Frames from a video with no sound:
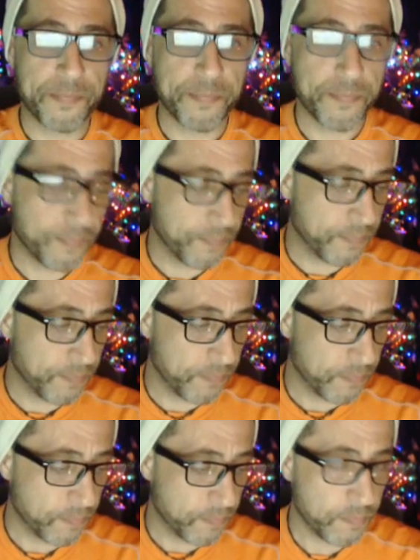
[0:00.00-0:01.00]

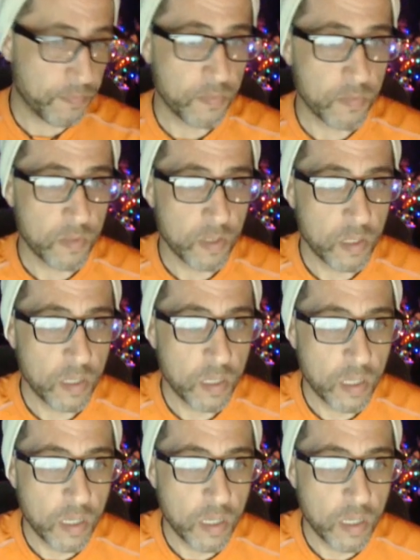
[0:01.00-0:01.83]
(no one is talking)